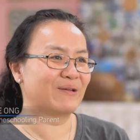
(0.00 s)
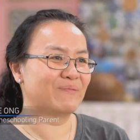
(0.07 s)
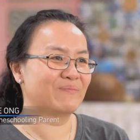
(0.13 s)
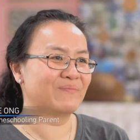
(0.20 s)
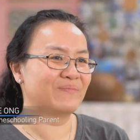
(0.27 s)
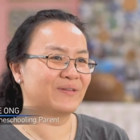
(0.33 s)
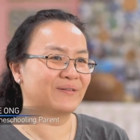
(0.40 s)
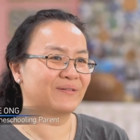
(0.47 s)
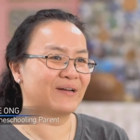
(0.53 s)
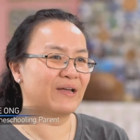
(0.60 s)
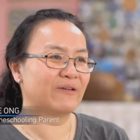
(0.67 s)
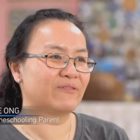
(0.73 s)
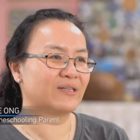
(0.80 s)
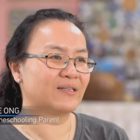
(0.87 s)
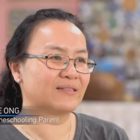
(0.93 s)
them, you know,
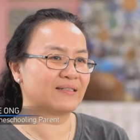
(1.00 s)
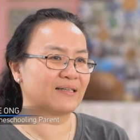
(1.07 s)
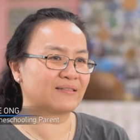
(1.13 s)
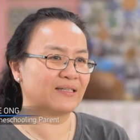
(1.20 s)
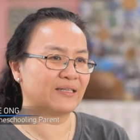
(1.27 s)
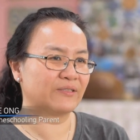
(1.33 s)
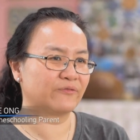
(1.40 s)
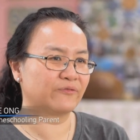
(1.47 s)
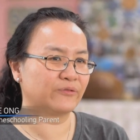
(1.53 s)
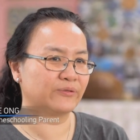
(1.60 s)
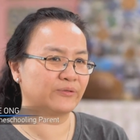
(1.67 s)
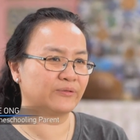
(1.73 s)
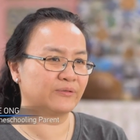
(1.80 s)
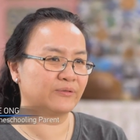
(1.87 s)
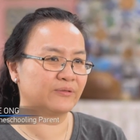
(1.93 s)
having a
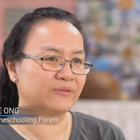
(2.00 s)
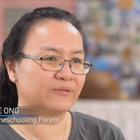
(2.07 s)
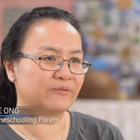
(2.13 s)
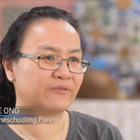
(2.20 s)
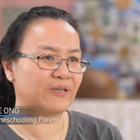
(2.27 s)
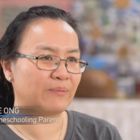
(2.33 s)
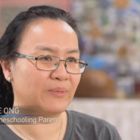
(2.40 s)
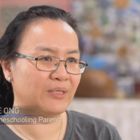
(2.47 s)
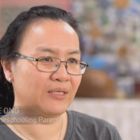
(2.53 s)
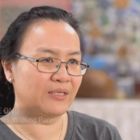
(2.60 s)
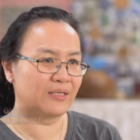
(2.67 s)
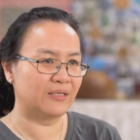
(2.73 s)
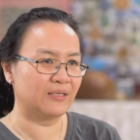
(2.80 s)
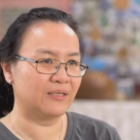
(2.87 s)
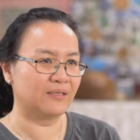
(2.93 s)
successful
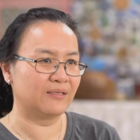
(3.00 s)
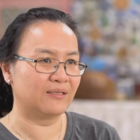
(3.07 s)
family